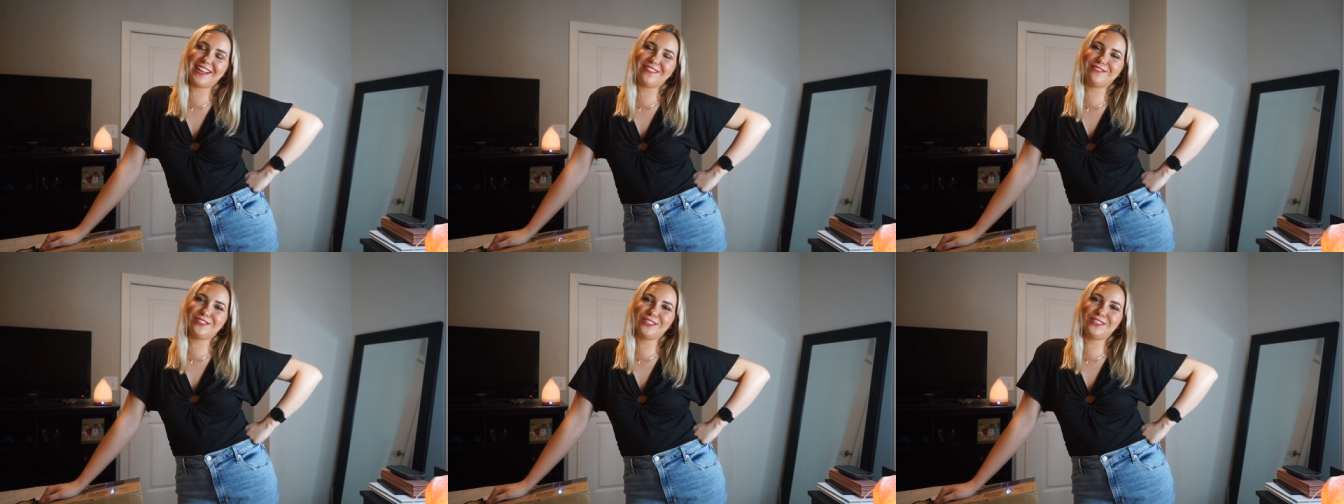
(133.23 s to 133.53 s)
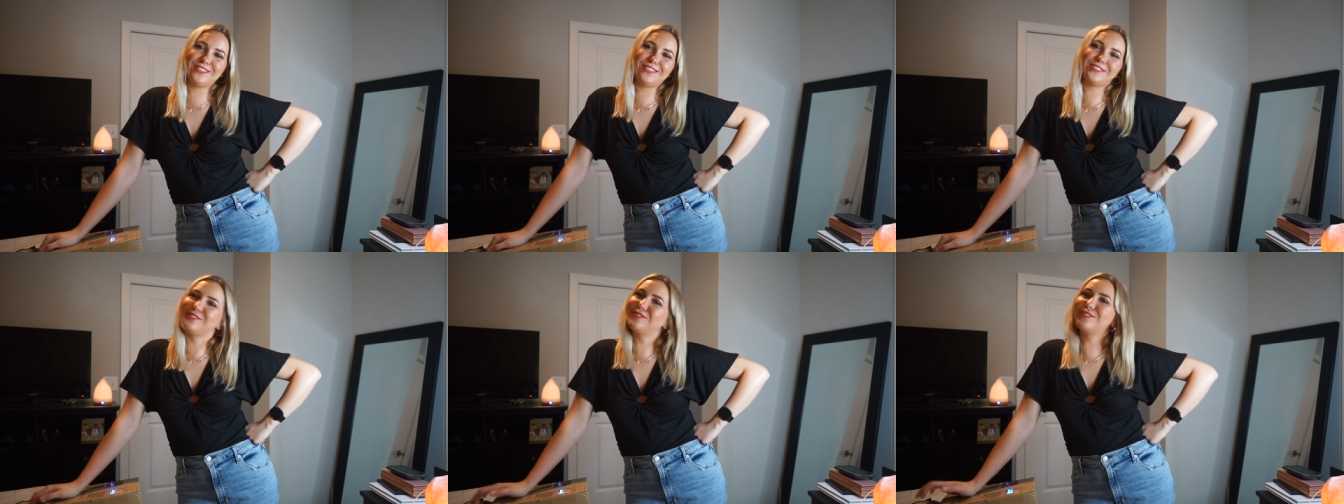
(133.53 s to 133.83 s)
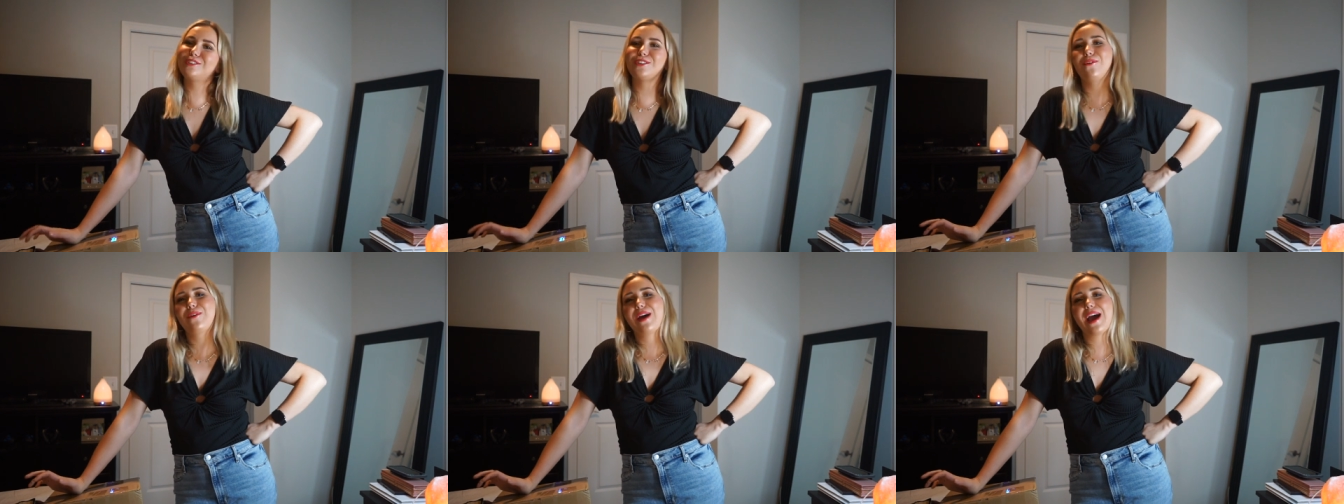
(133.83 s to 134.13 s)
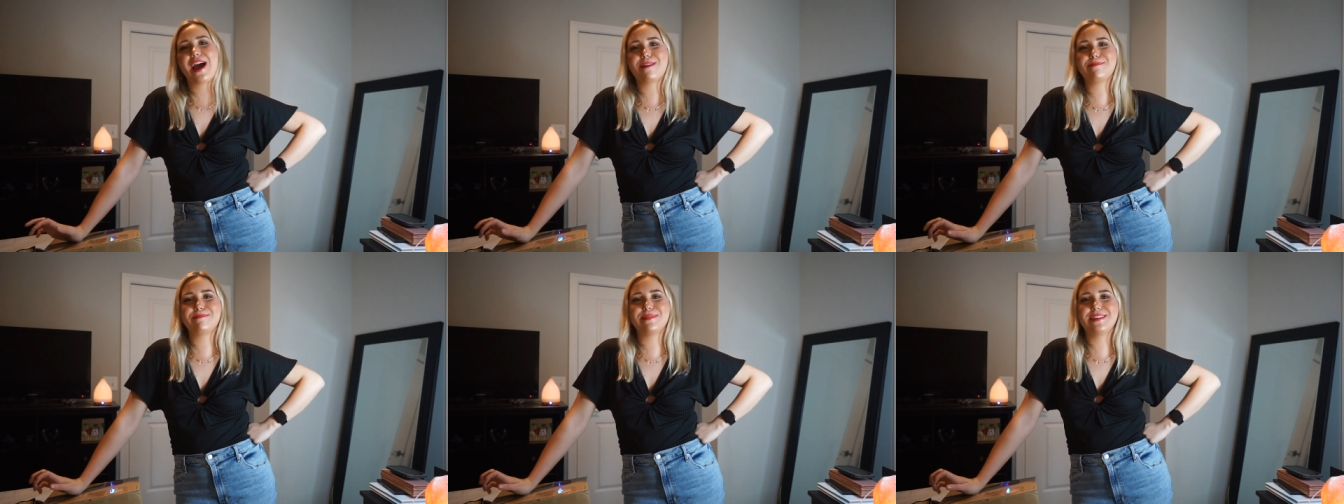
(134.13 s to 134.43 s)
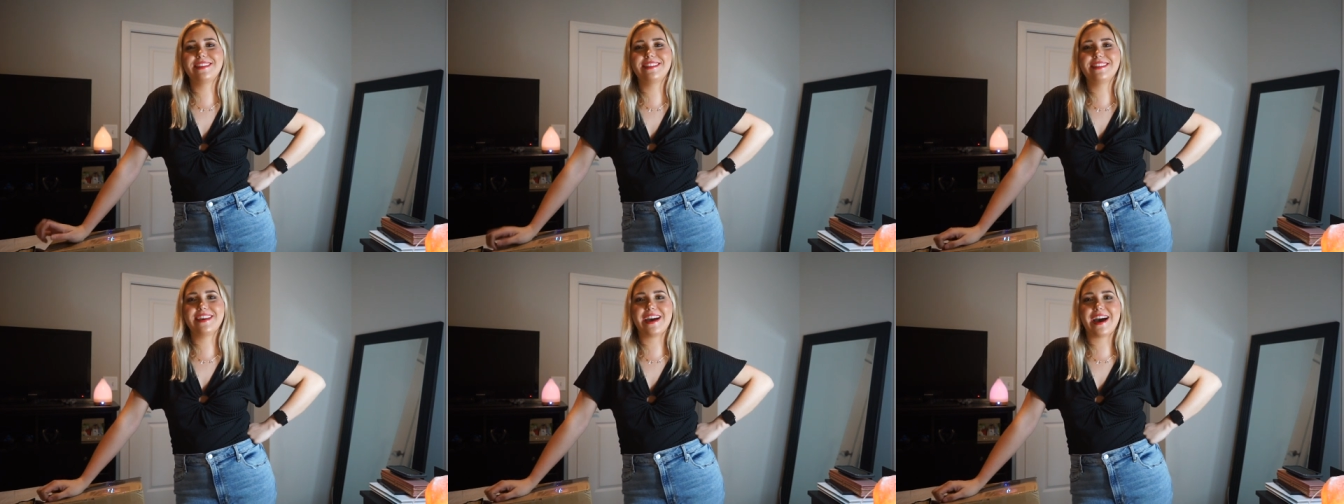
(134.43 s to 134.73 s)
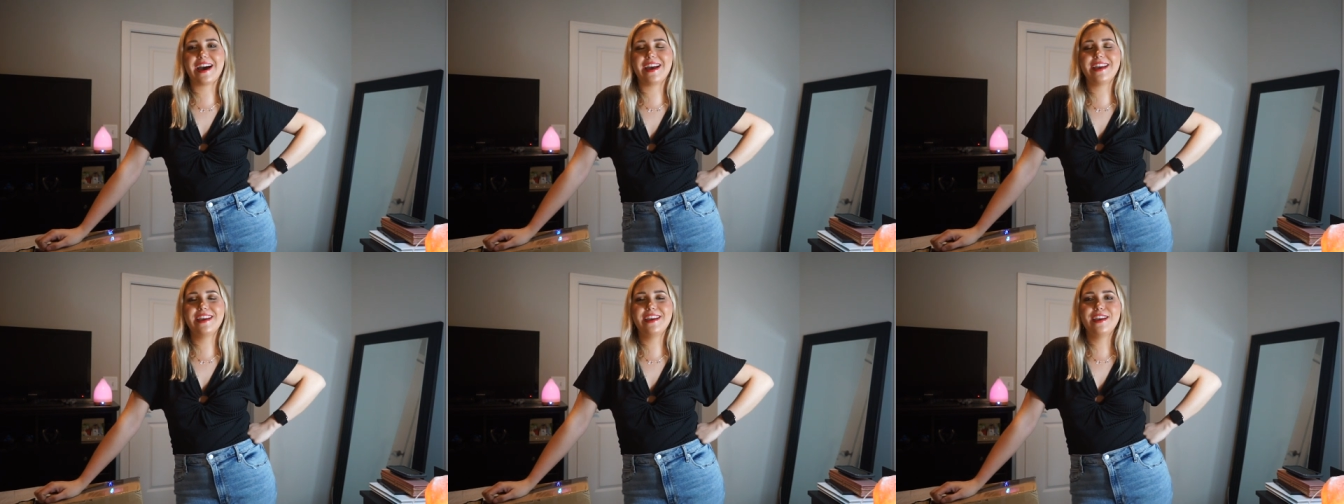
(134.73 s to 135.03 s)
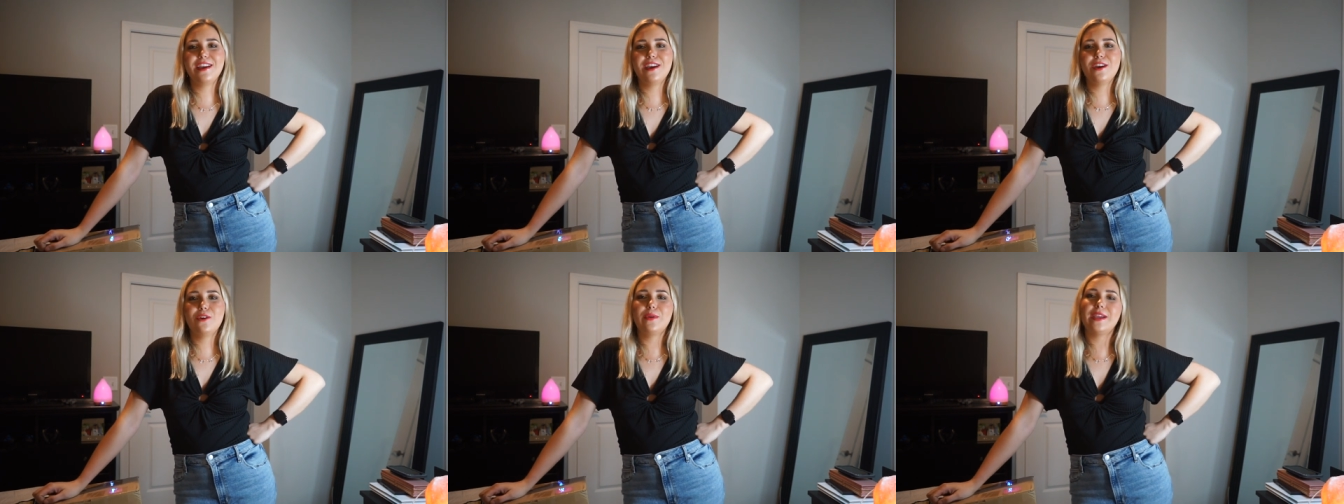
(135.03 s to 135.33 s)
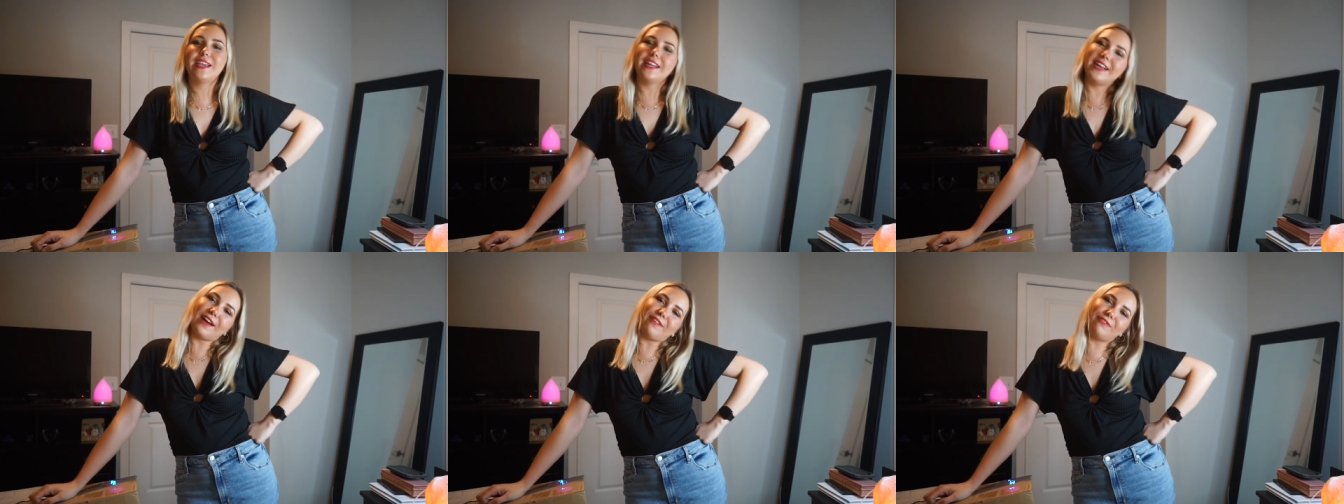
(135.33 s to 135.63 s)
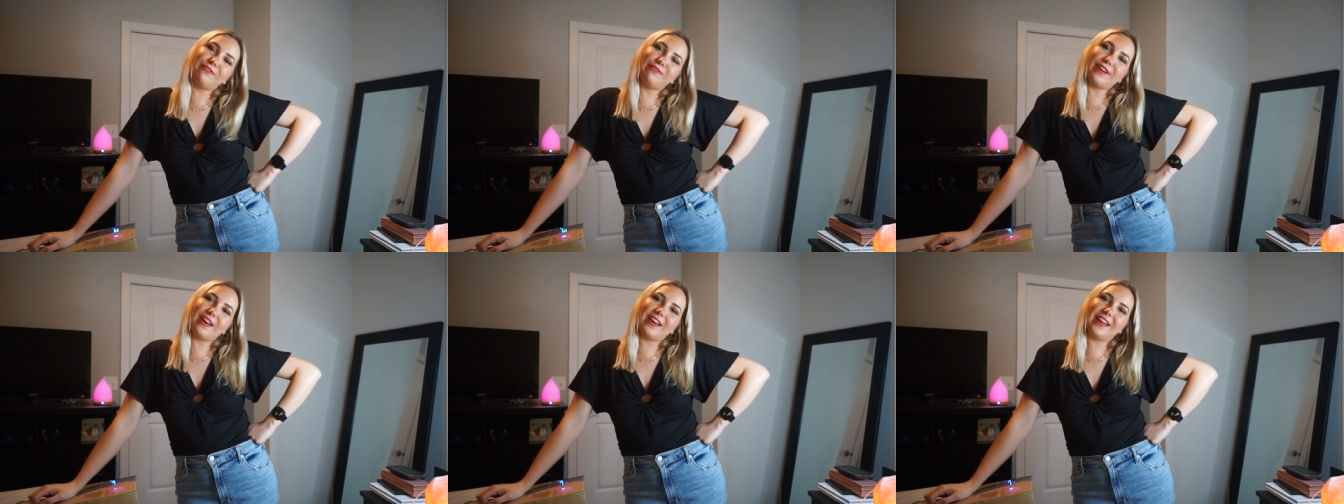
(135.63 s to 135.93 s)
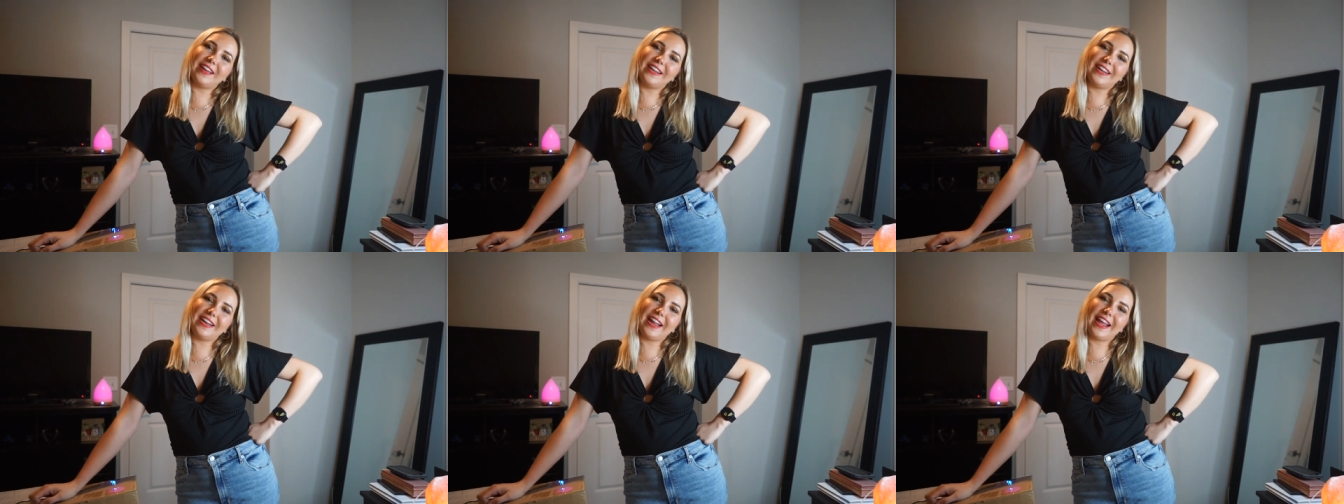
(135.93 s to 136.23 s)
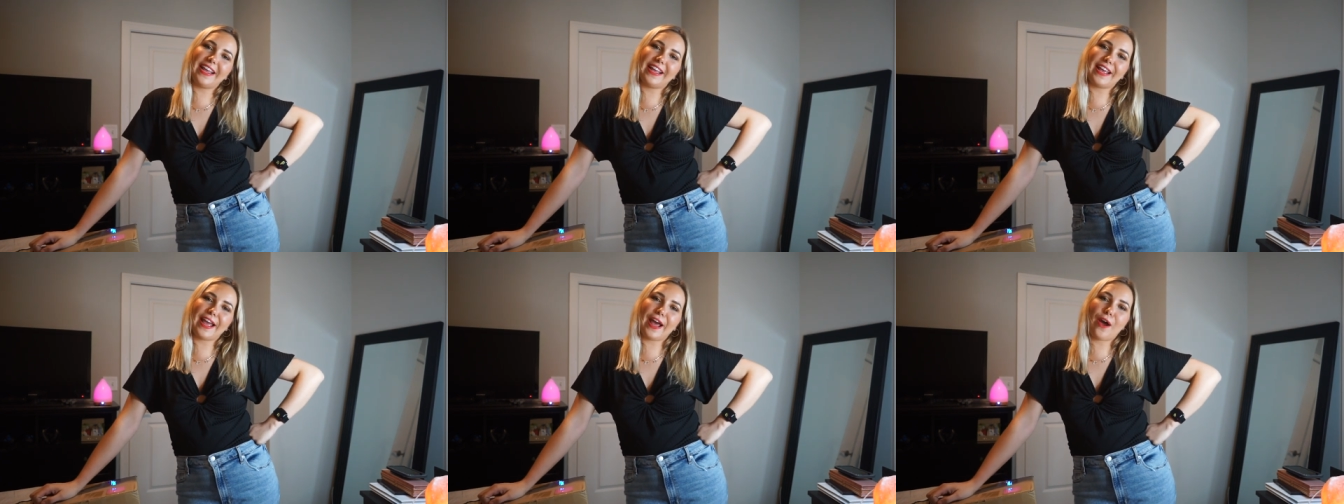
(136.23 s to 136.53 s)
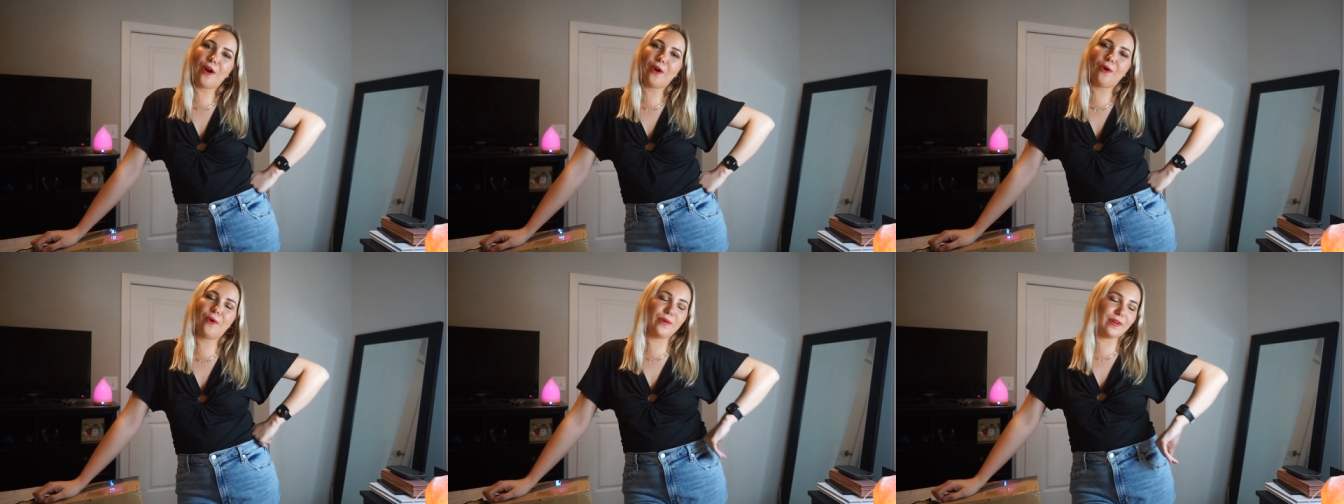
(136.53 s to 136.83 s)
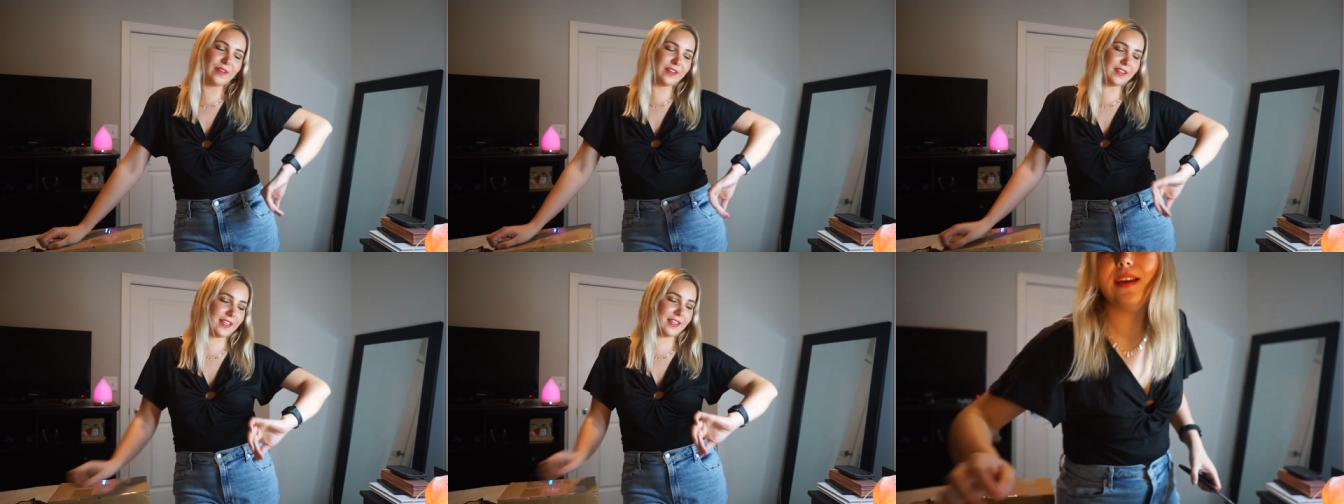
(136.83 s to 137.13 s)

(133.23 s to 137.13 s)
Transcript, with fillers: I'm just so happy that we can have fun and hang out.